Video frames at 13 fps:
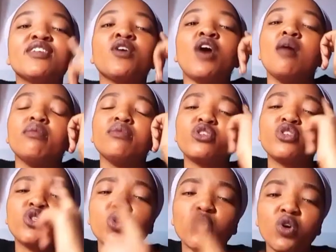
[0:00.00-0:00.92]
so I'm
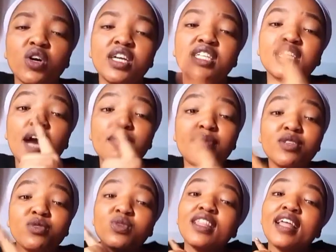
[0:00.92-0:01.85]
sure it
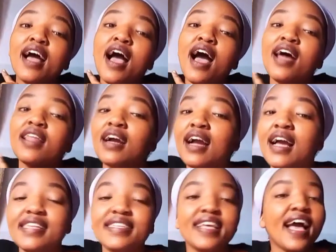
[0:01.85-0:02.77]
happens with other
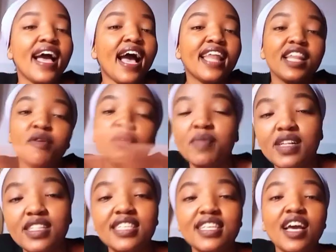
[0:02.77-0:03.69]
girls, other
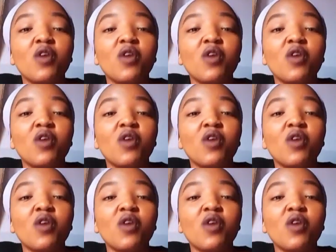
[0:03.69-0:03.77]
women.